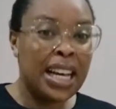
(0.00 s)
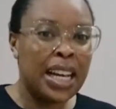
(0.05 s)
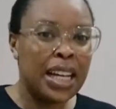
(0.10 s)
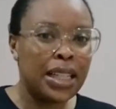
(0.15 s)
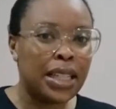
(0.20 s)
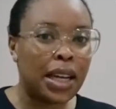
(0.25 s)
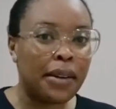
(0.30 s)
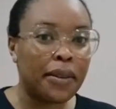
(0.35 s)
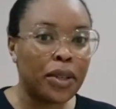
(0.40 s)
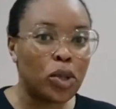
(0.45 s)

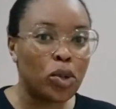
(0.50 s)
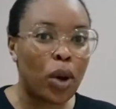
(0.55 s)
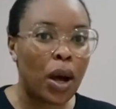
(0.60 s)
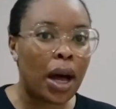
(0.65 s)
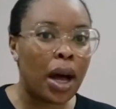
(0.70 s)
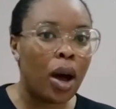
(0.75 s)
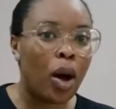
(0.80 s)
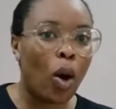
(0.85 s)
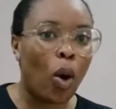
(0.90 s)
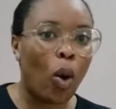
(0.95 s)
She give it to her
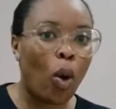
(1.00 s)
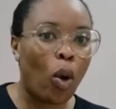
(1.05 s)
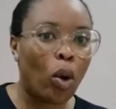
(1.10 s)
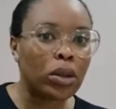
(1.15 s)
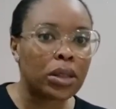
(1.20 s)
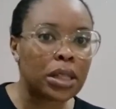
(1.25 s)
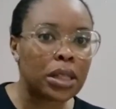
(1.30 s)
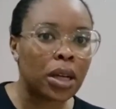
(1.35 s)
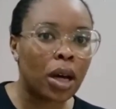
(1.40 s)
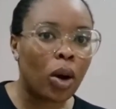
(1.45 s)

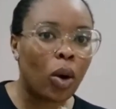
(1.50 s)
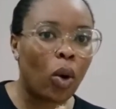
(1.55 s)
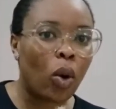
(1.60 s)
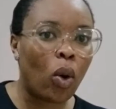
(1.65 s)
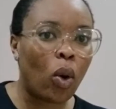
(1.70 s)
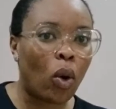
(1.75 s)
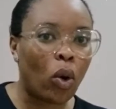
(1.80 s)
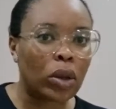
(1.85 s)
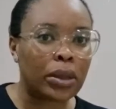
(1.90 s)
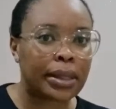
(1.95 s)

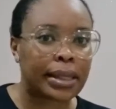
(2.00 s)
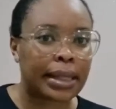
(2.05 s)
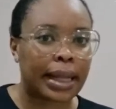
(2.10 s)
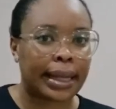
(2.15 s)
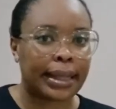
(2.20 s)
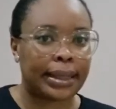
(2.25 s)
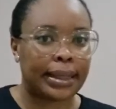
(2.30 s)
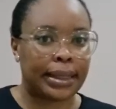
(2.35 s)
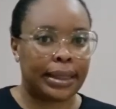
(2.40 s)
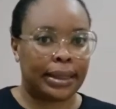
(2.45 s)
hot
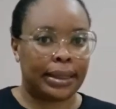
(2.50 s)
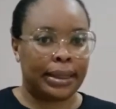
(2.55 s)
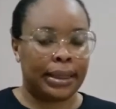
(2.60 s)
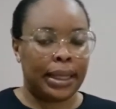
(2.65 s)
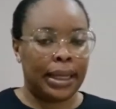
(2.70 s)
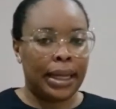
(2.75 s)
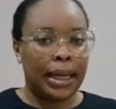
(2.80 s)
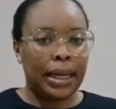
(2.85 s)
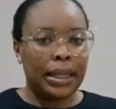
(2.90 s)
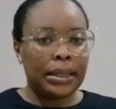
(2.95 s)
like this.
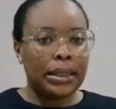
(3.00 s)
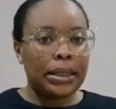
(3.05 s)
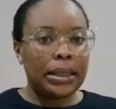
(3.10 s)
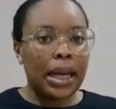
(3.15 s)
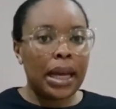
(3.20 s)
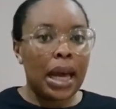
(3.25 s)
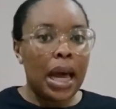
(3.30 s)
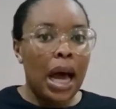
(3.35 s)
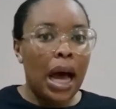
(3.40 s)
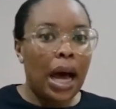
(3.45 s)
She said,
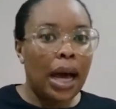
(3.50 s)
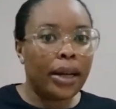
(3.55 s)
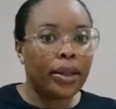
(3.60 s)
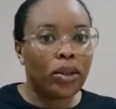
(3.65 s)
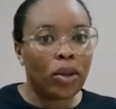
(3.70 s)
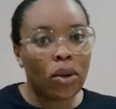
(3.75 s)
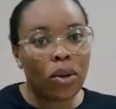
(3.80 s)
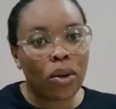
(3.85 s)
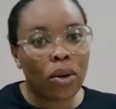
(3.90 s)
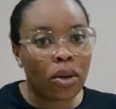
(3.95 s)
I
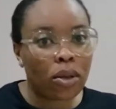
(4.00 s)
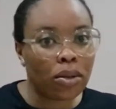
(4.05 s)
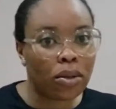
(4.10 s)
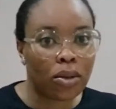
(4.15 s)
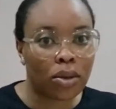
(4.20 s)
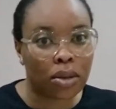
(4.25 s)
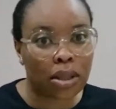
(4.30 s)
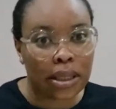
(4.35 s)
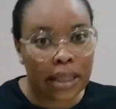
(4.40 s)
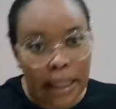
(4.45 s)
don't owe
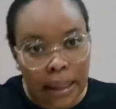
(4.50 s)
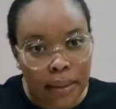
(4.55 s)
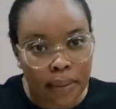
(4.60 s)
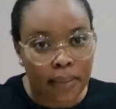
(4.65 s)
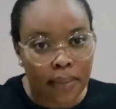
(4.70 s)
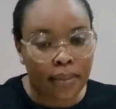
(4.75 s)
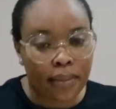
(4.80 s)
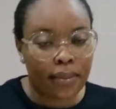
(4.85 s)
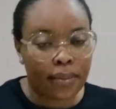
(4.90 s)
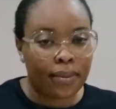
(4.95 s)
you shit.
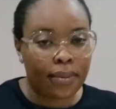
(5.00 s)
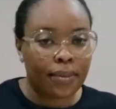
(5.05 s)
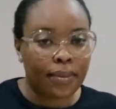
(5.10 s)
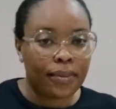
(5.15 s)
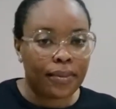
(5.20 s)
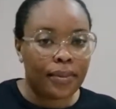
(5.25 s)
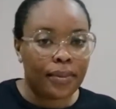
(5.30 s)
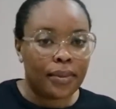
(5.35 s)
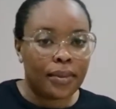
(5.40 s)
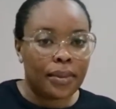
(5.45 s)

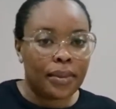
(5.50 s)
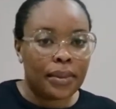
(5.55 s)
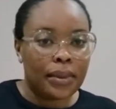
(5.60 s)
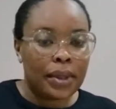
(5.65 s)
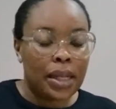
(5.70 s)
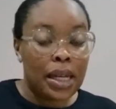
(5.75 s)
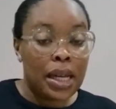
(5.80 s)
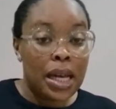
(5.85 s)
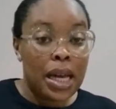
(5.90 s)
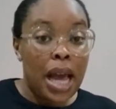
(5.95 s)

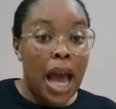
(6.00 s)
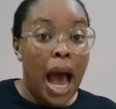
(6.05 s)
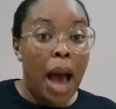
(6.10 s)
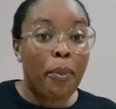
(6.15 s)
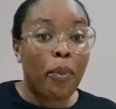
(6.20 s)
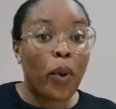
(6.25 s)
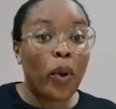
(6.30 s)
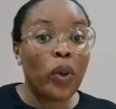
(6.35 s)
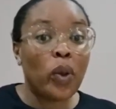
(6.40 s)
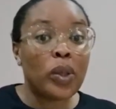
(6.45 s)

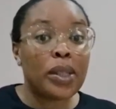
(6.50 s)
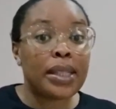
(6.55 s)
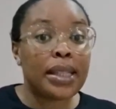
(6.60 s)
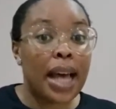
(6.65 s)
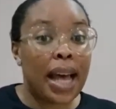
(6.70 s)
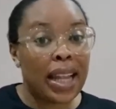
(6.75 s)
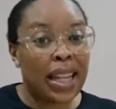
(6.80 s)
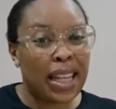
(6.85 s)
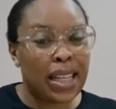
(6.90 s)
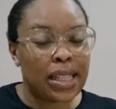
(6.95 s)
I'm gonna
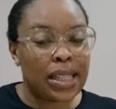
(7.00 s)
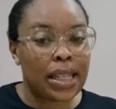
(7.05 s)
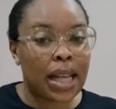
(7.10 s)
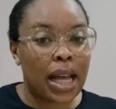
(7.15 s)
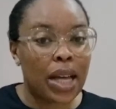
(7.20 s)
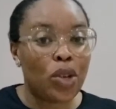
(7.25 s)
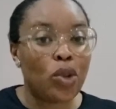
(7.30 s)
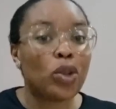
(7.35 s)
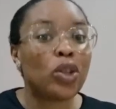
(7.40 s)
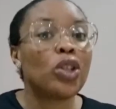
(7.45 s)
tell it.
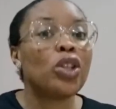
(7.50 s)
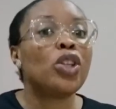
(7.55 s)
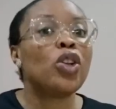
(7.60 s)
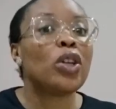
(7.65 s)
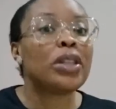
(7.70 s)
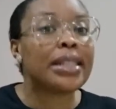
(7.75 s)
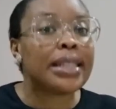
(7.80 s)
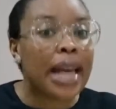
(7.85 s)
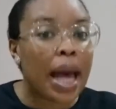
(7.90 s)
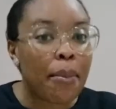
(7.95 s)
You do
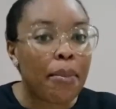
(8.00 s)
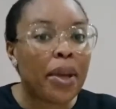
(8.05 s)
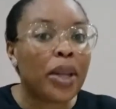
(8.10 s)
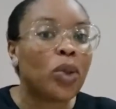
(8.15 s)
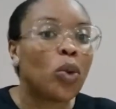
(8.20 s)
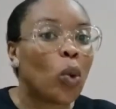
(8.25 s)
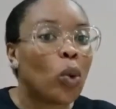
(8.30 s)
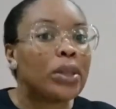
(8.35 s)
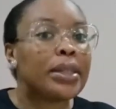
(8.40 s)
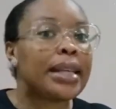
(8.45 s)
not tell me,
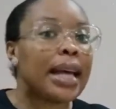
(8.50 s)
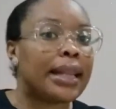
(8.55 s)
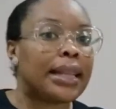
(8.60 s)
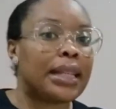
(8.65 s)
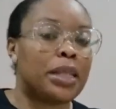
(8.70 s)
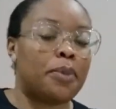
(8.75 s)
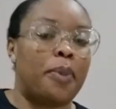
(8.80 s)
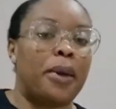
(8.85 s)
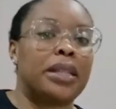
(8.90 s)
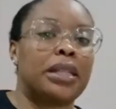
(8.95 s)
don't tell
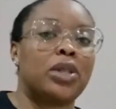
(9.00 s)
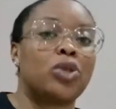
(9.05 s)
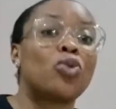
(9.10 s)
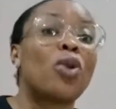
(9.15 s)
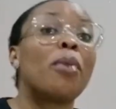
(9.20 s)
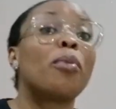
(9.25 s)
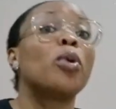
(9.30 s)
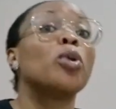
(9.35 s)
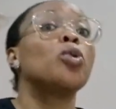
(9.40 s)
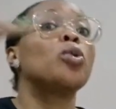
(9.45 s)
this person. So
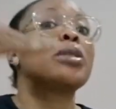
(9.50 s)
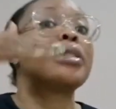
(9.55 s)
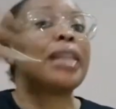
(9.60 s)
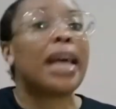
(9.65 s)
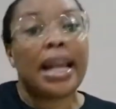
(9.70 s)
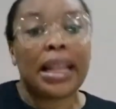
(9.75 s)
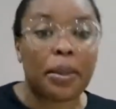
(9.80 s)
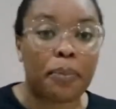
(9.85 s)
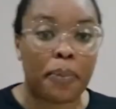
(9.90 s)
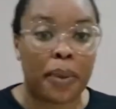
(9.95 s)
I'm gonna
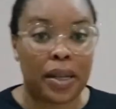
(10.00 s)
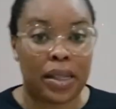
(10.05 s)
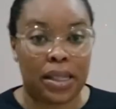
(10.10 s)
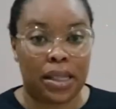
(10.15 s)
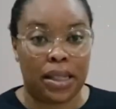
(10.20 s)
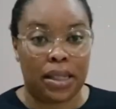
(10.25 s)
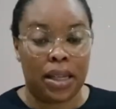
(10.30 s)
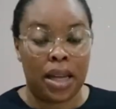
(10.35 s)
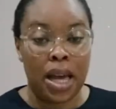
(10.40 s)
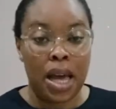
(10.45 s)
tell the
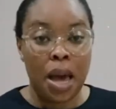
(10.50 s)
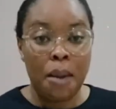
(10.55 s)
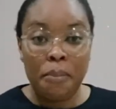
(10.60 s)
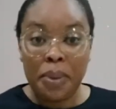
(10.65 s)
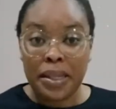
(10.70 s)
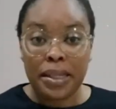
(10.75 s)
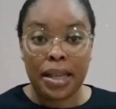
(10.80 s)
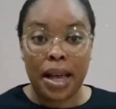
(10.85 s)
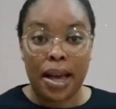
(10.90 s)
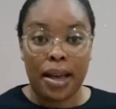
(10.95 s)
person.
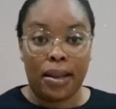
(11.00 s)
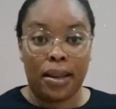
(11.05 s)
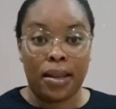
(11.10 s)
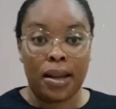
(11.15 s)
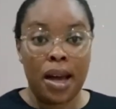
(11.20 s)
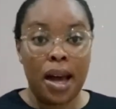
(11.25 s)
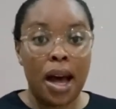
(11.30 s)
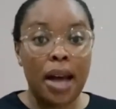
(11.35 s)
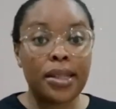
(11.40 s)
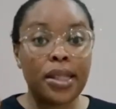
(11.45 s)
Besides,
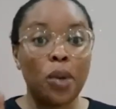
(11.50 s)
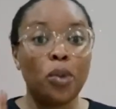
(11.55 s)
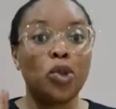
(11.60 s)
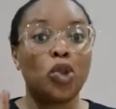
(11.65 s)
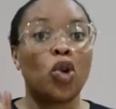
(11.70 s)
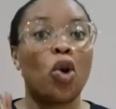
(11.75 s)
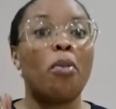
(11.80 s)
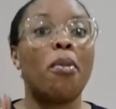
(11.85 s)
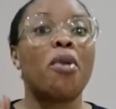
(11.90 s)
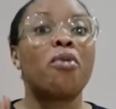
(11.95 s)
I said we
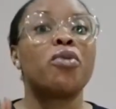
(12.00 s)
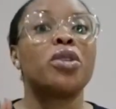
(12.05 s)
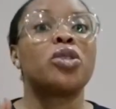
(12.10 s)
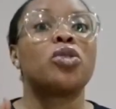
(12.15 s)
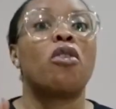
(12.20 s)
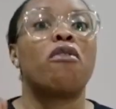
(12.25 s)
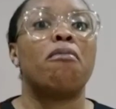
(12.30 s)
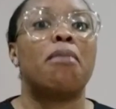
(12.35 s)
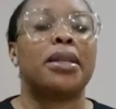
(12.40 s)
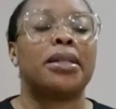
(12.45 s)
should come and
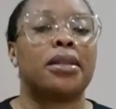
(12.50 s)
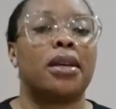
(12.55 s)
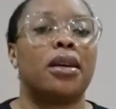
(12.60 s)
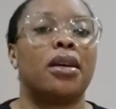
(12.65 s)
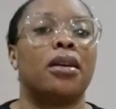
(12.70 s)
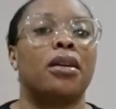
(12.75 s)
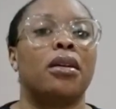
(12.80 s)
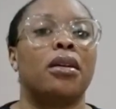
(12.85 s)
resolve matter.